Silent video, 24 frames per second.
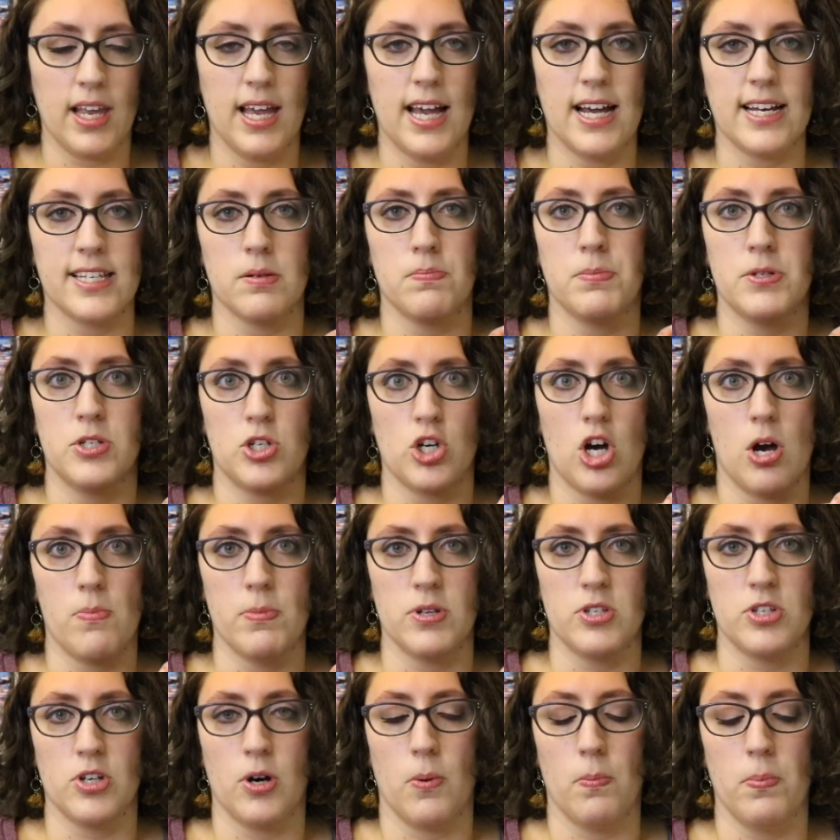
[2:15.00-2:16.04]
as a
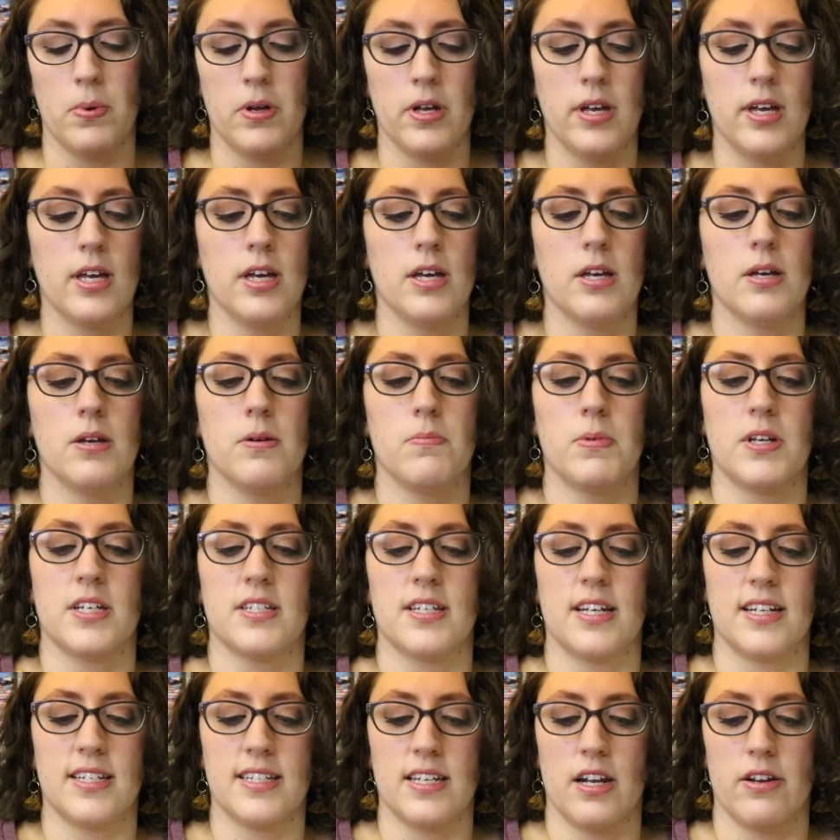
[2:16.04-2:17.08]
pyjama top. Because
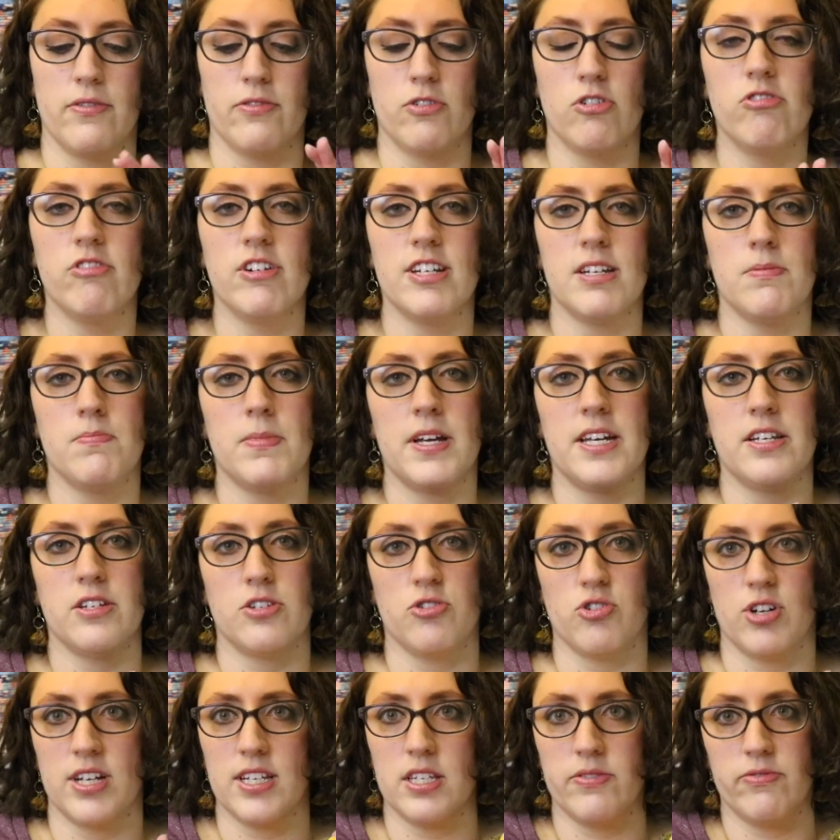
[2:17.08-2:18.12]
like I said, I've already made a
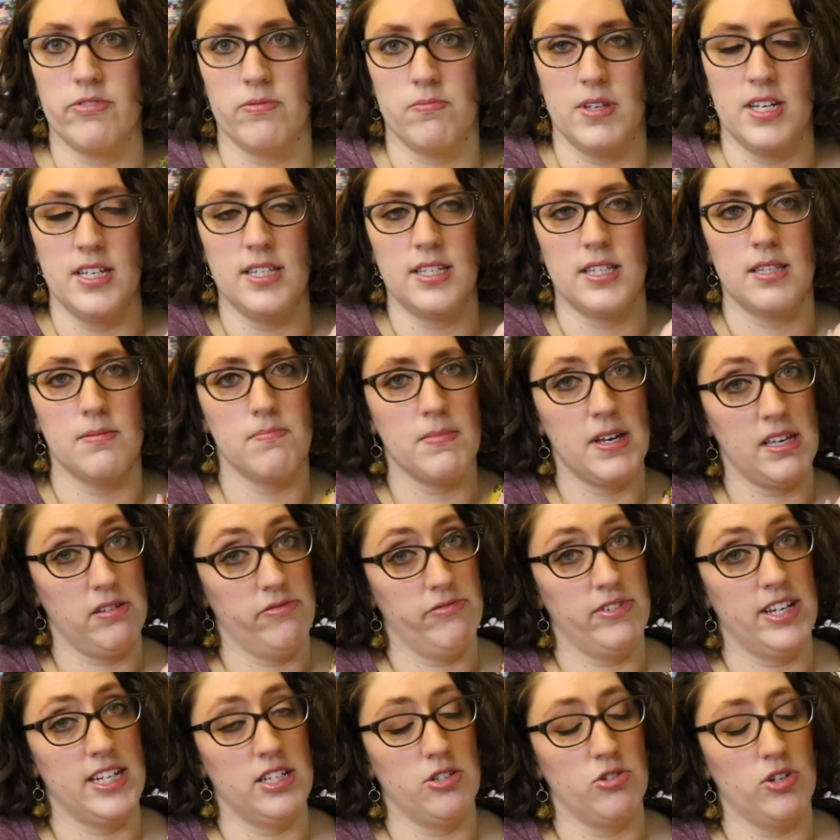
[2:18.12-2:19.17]
dress from this, the
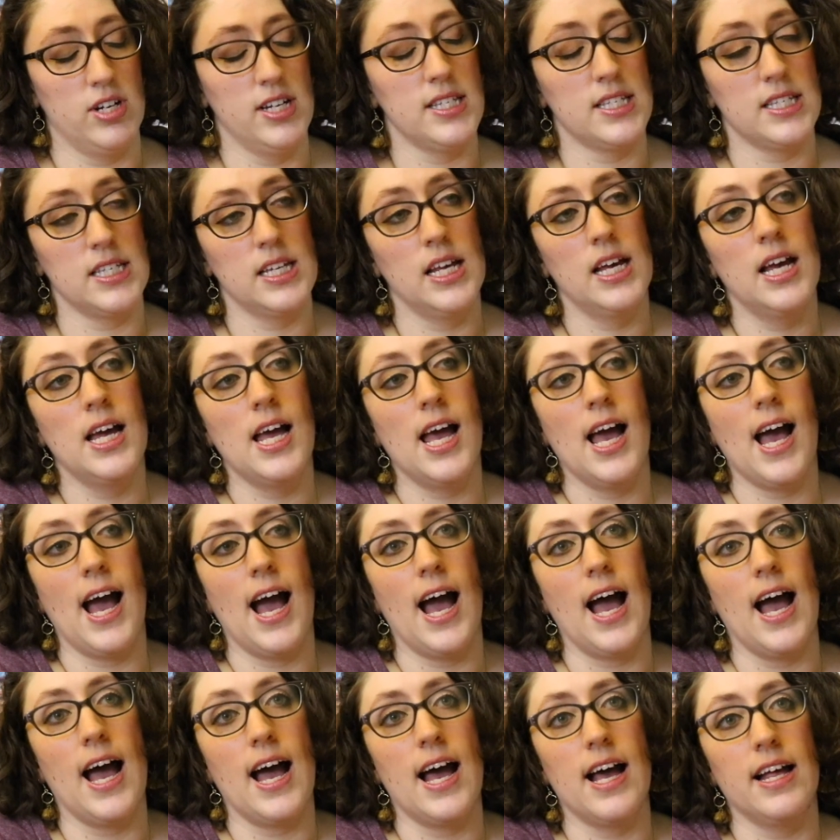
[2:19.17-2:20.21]
Mayfair dress,
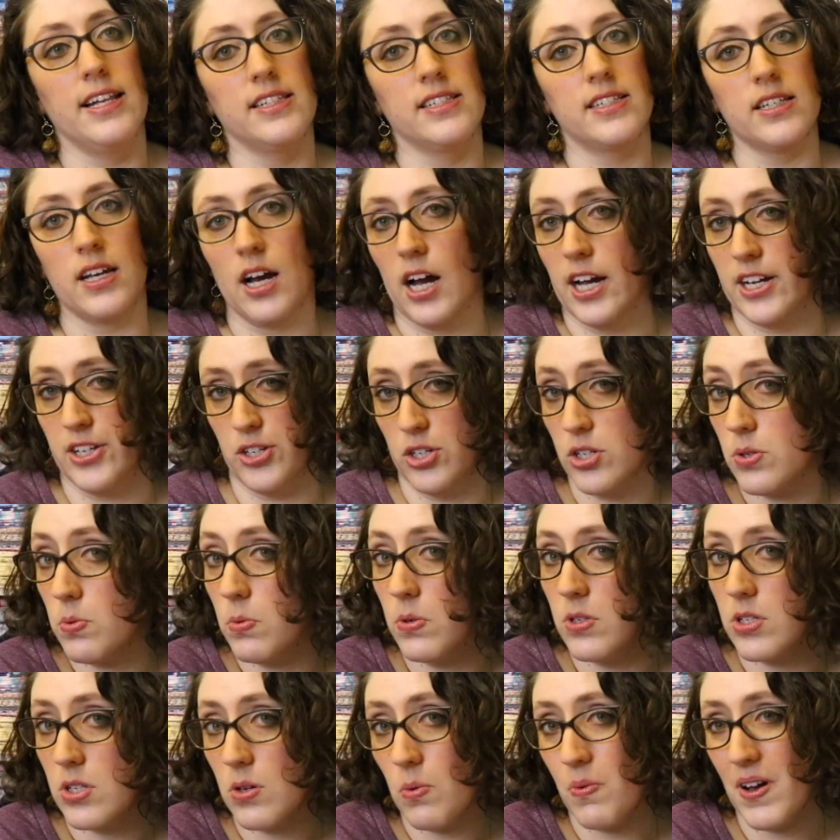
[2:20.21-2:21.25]
and I just
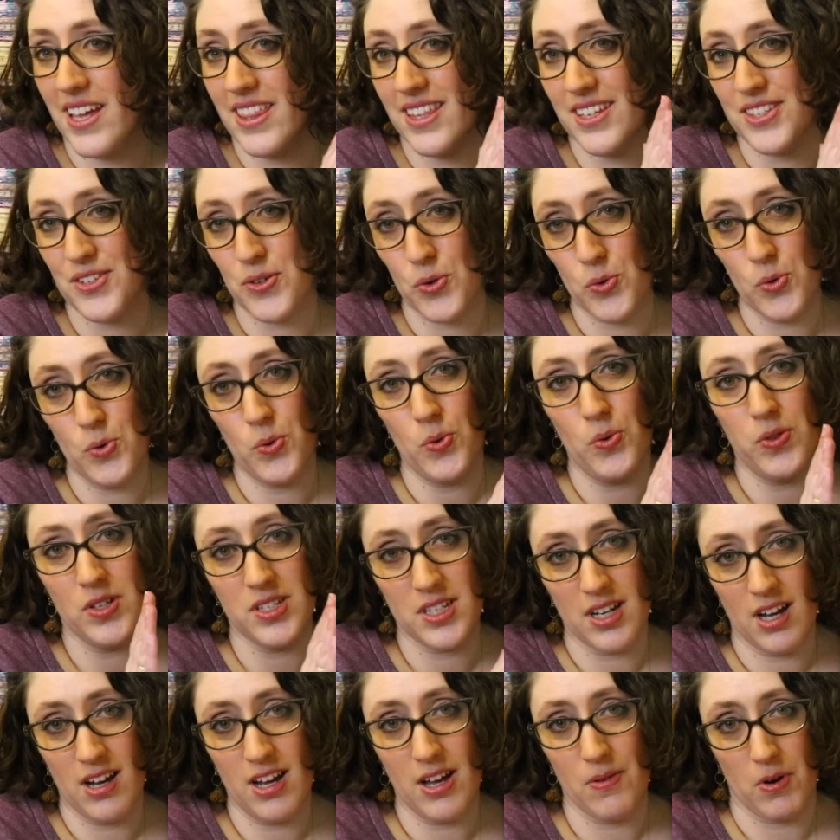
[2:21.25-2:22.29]
want to wear this all the
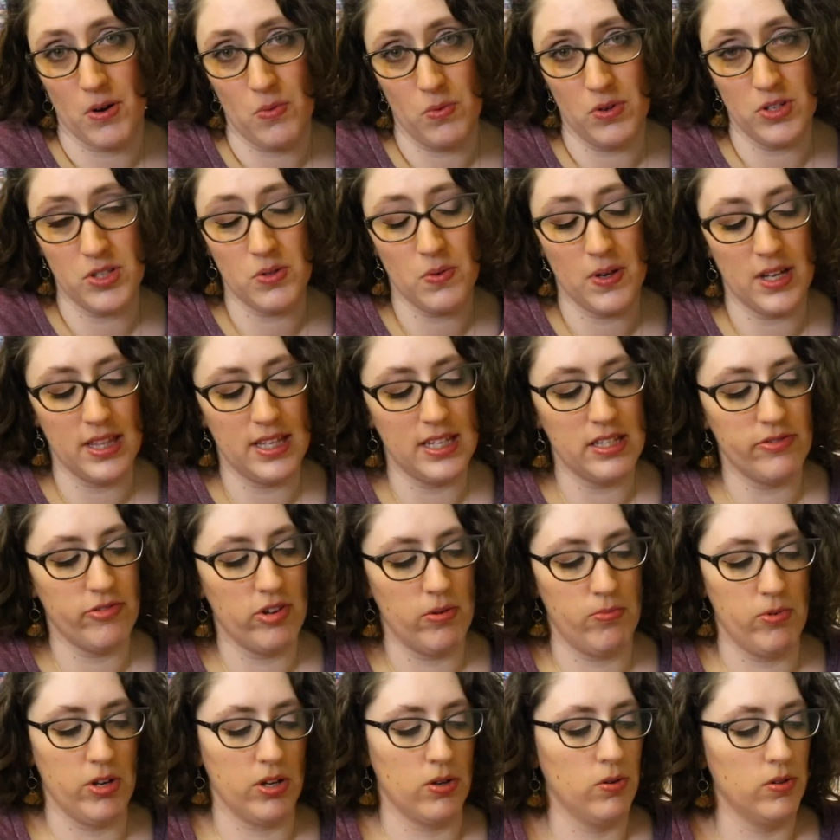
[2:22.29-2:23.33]
time. I want to wear this
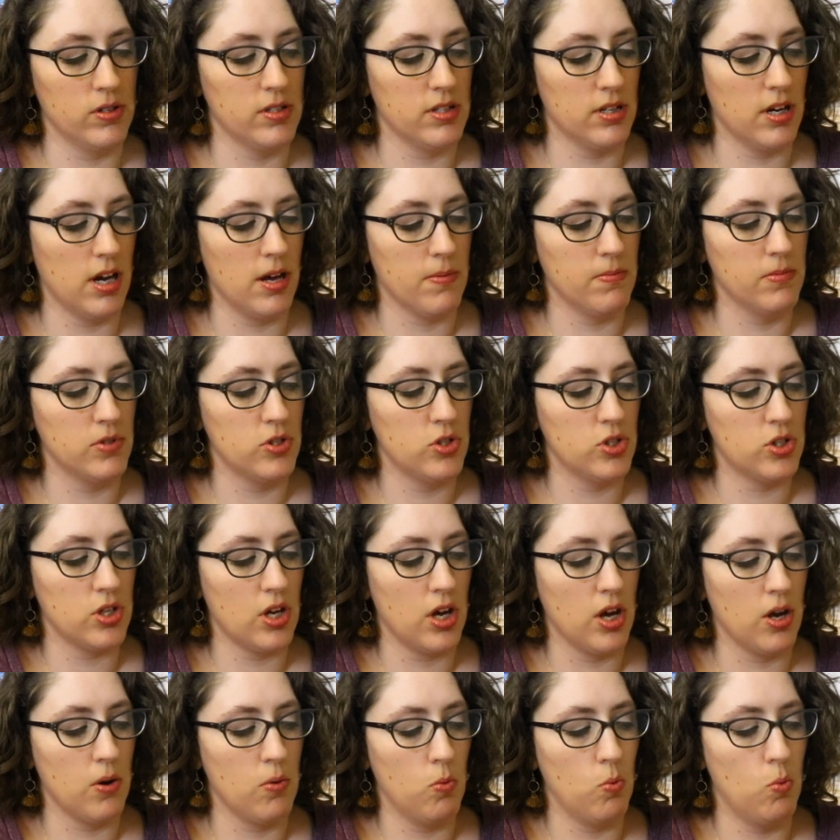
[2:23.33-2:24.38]
fabric all the time,
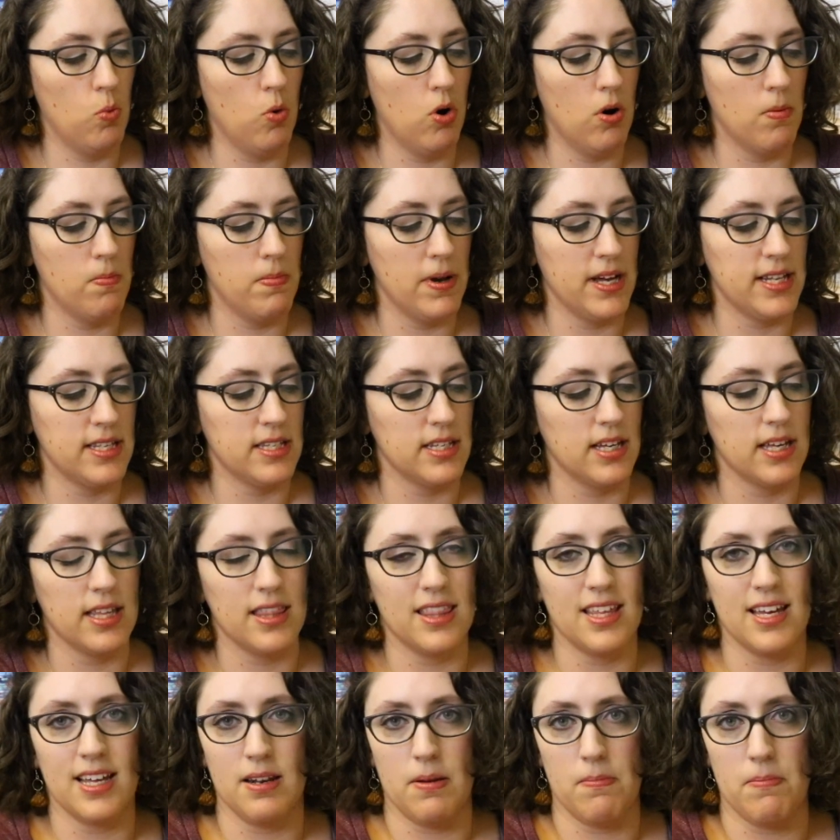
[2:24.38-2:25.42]
so what better
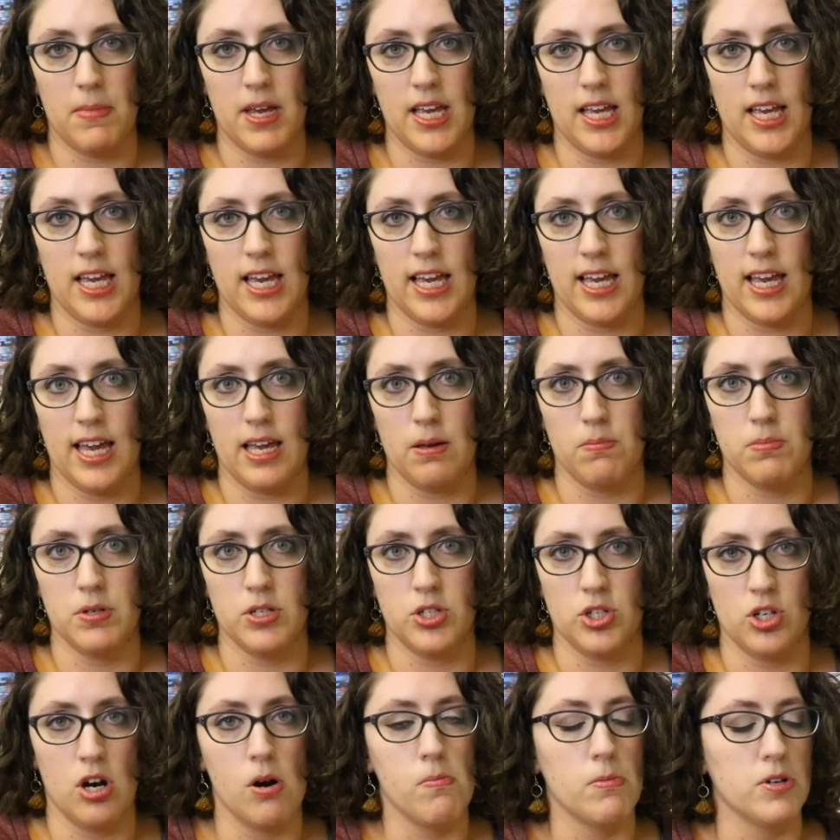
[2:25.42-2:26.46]
than making a
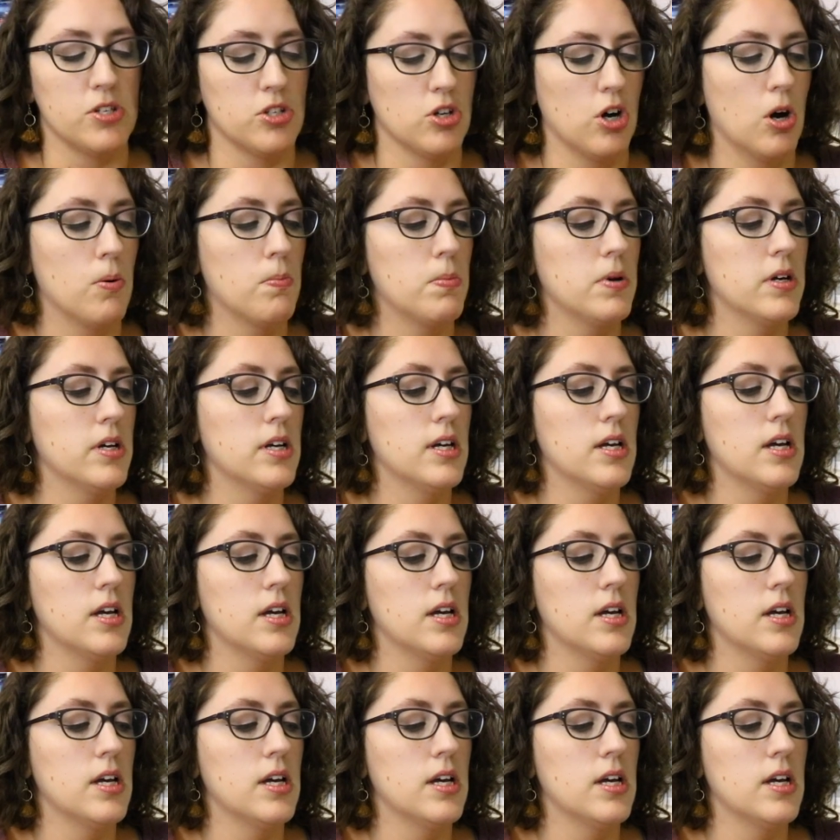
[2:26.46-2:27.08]
pyjama top?